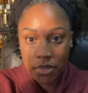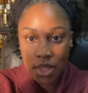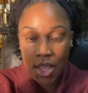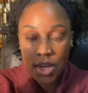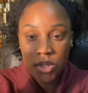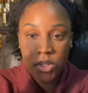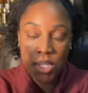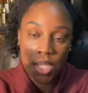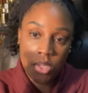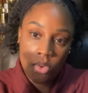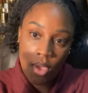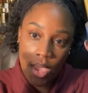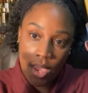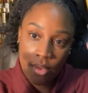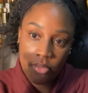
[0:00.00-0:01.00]
and say you
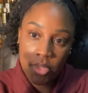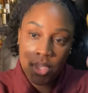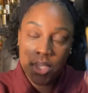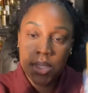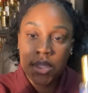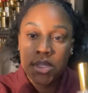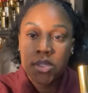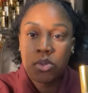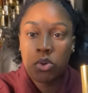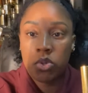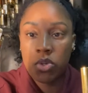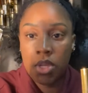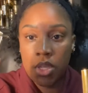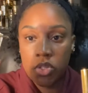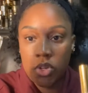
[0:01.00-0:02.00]
have this, or
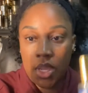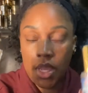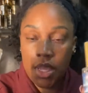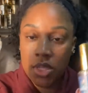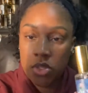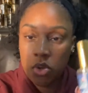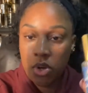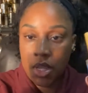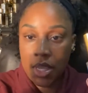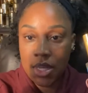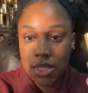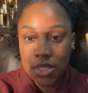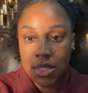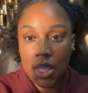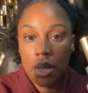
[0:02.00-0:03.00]
you can get your hands on or get
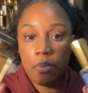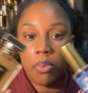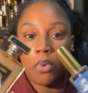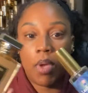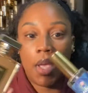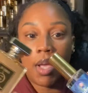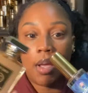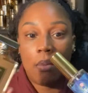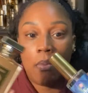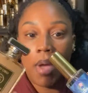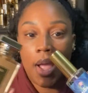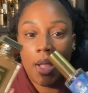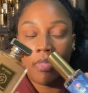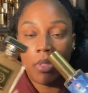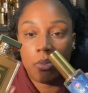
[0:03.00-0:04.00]
a sample and
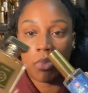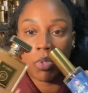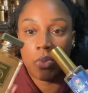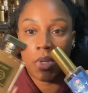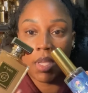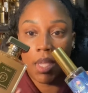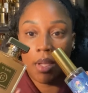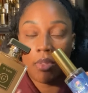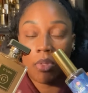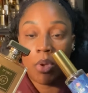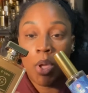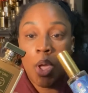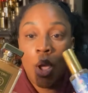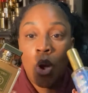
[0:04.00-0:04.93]
combine them two together,